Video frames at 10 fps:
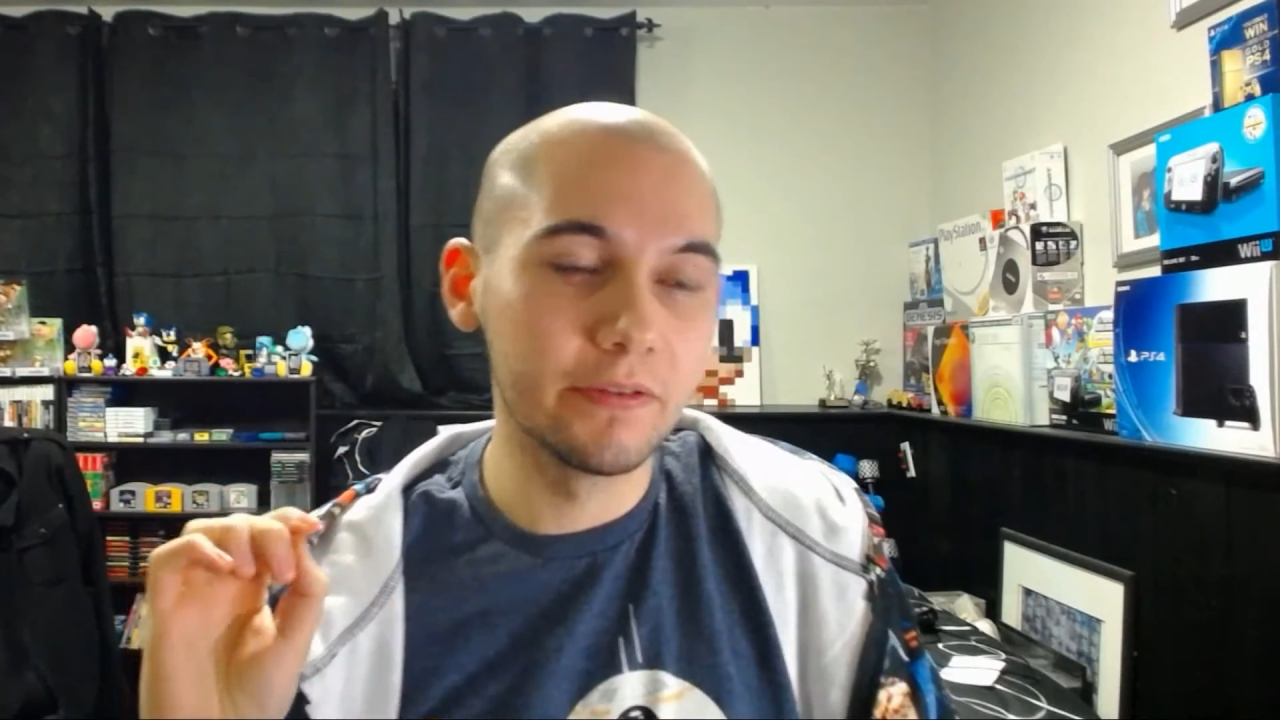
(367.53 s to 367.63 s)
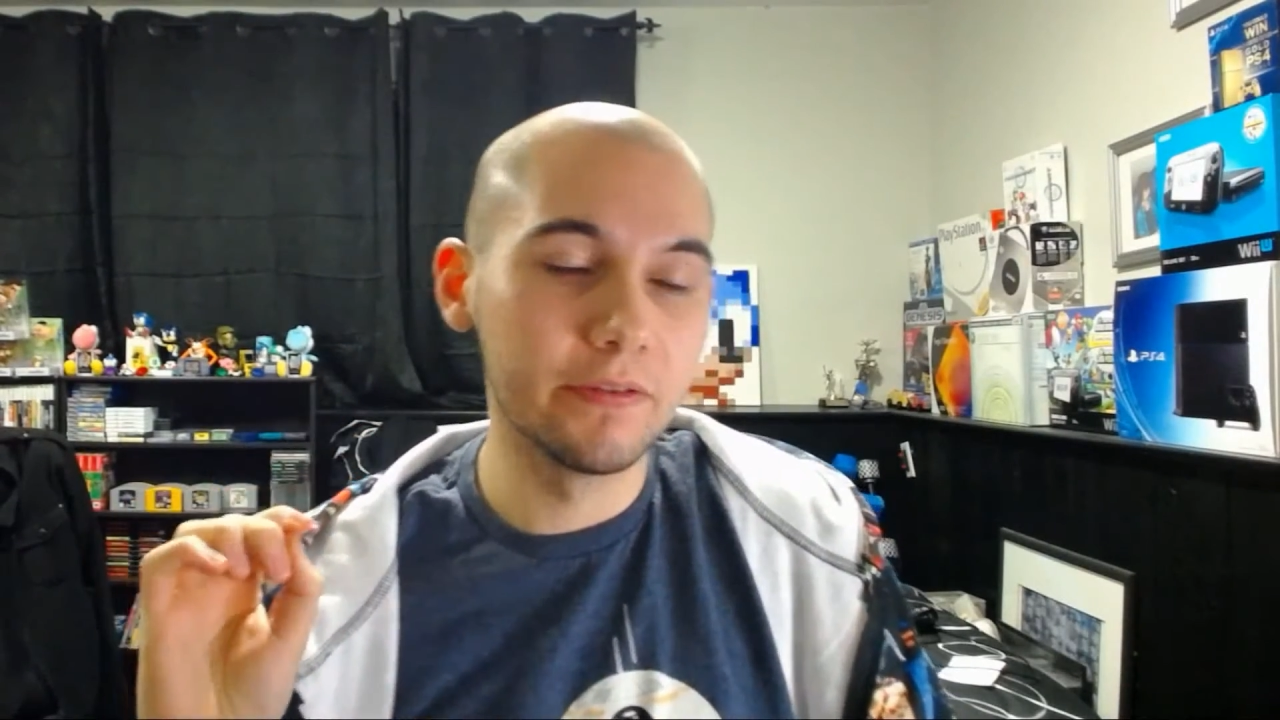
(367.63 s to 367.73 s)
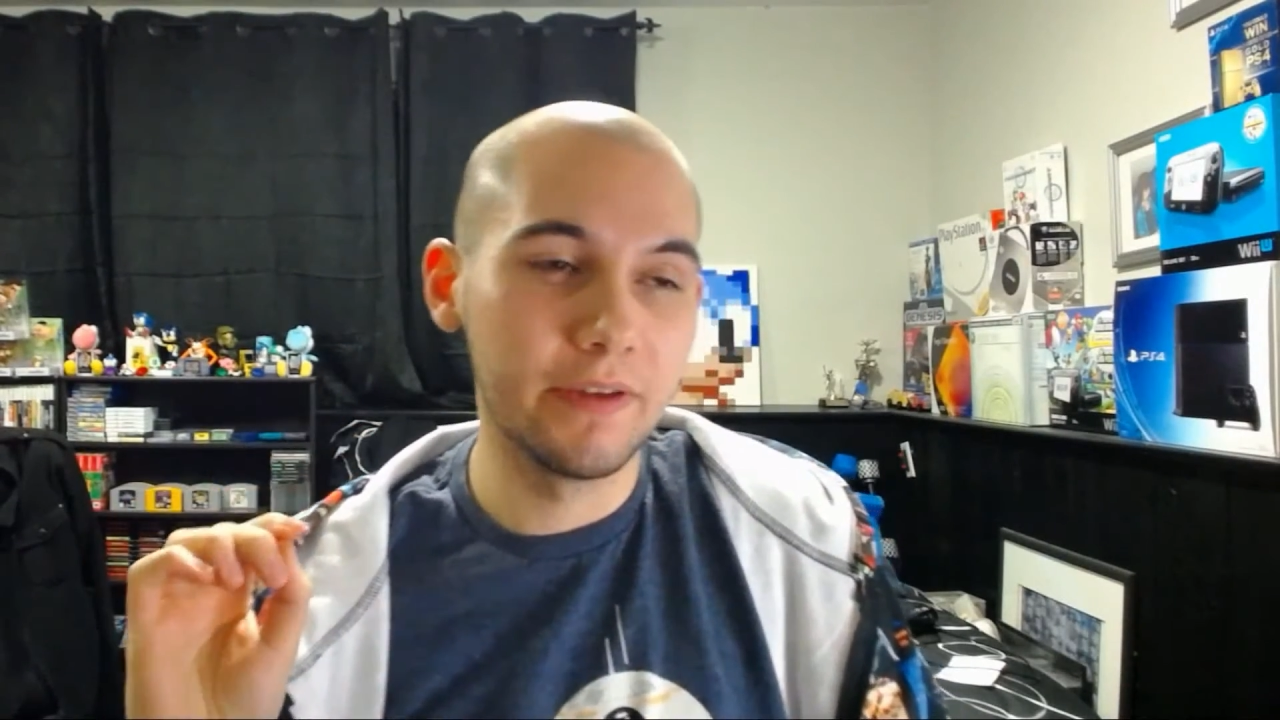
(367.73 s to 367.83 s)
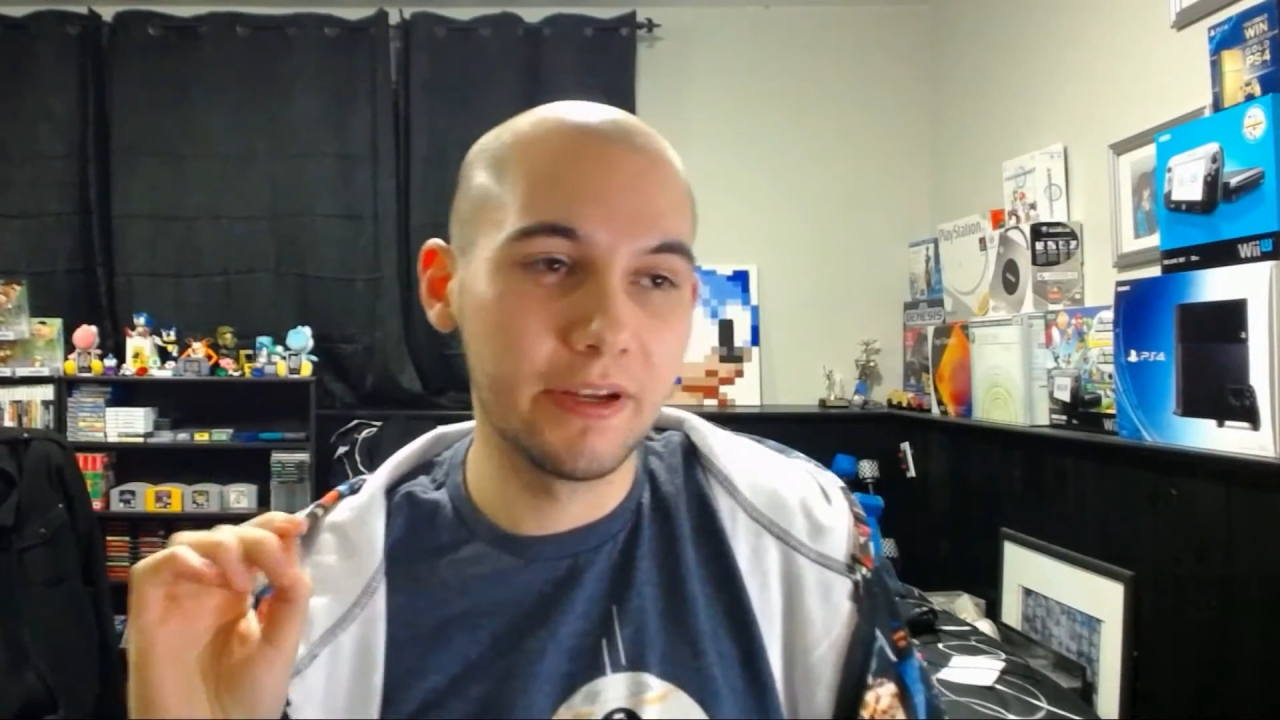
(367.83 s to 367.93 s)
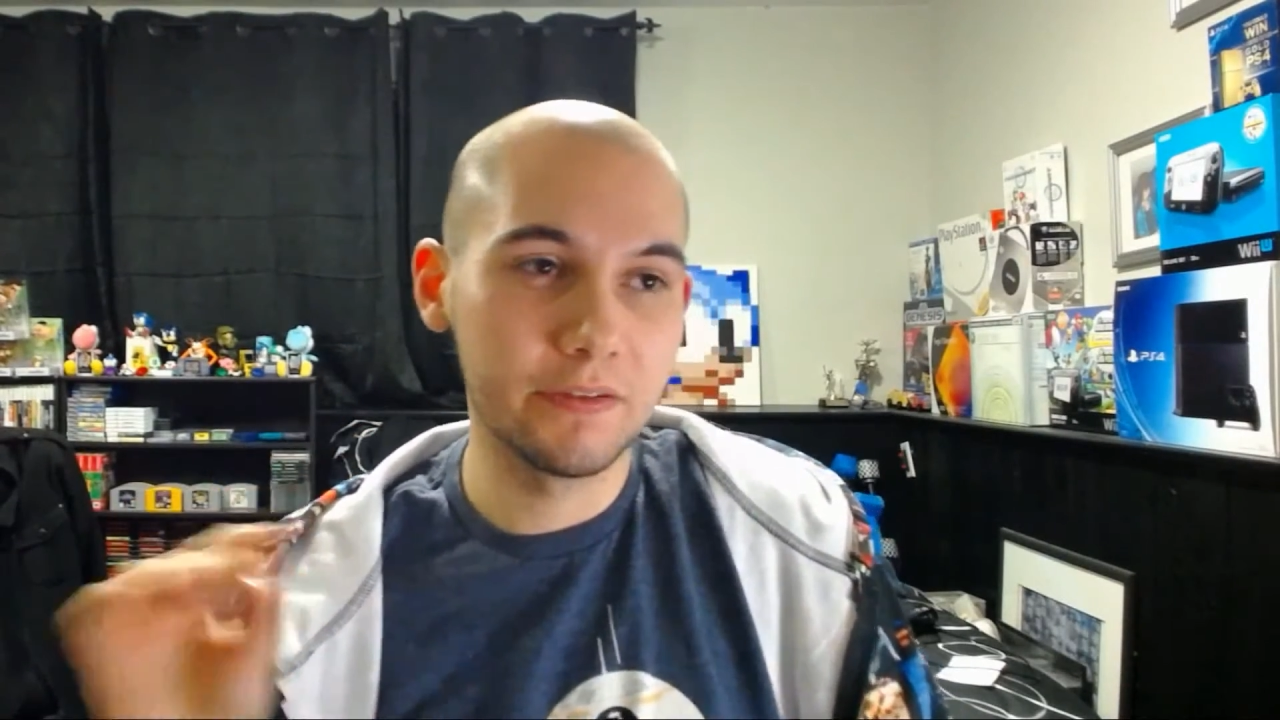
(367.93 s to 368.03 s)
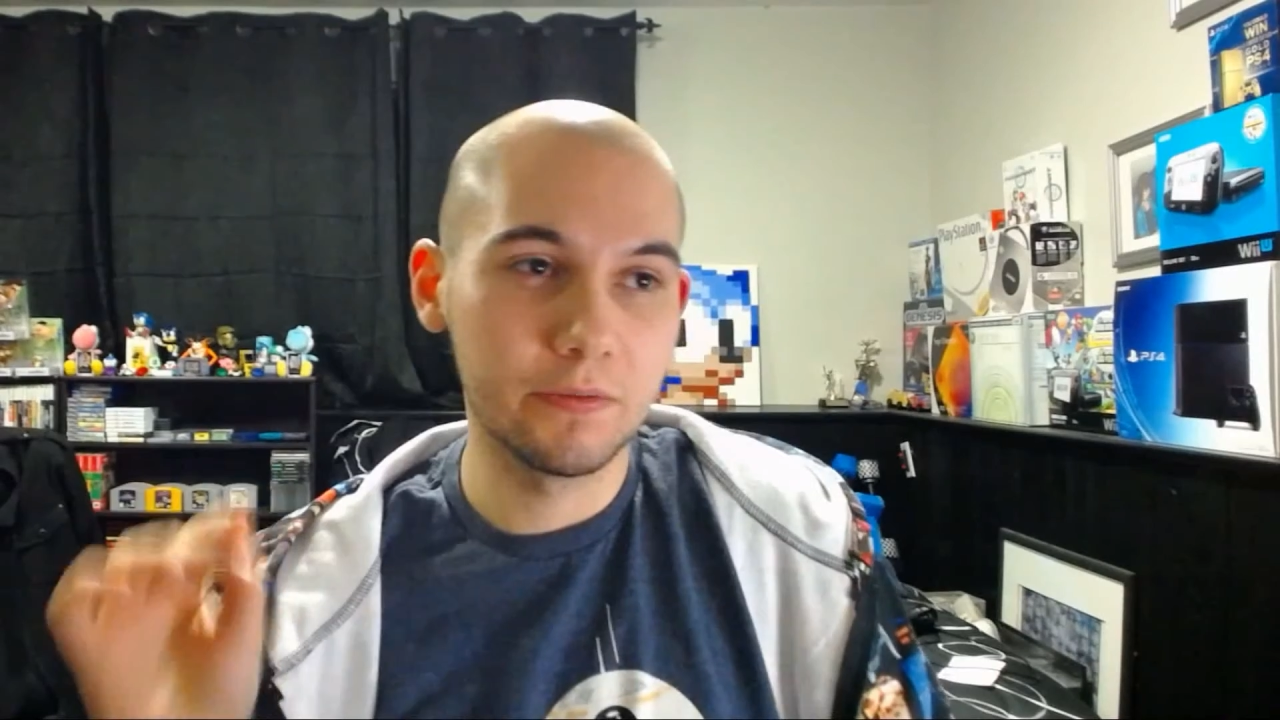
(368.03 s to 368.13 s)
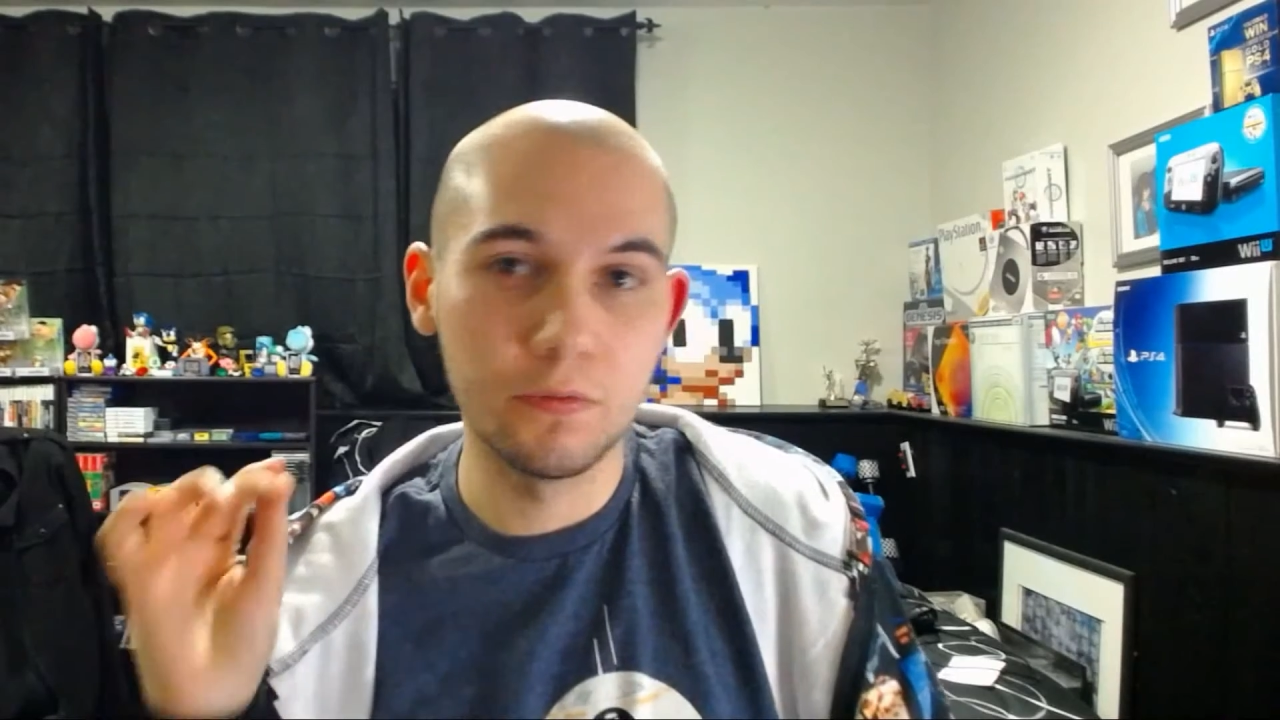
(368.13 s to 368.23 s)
effects were